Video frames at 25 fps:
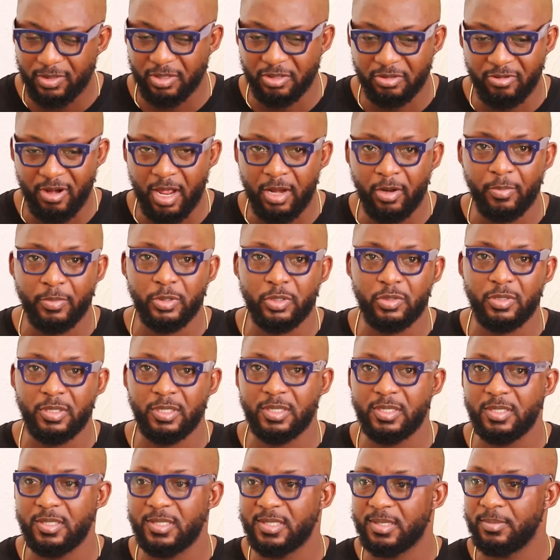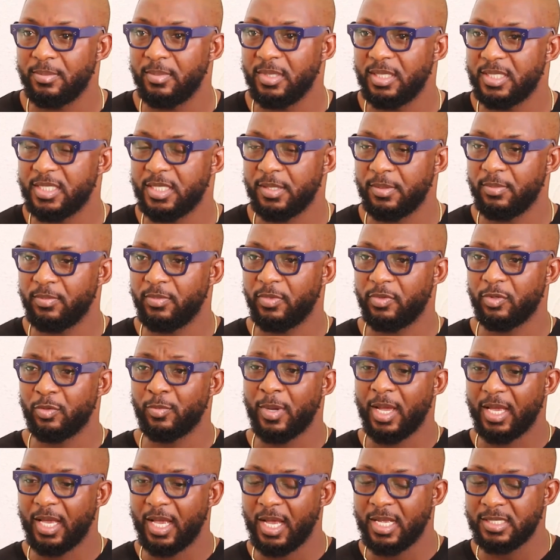grand opportunity to meet him through
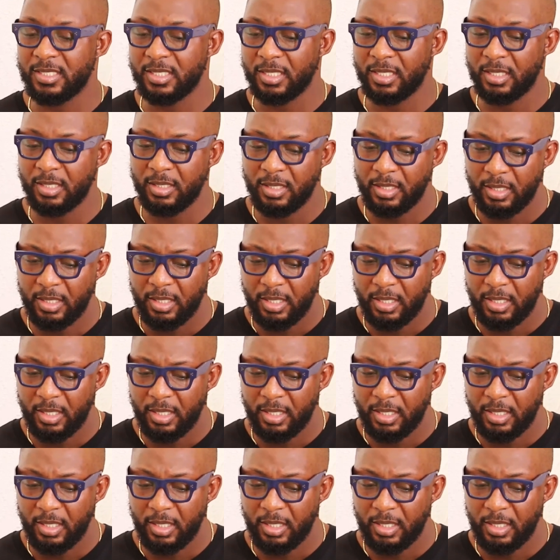my cousin.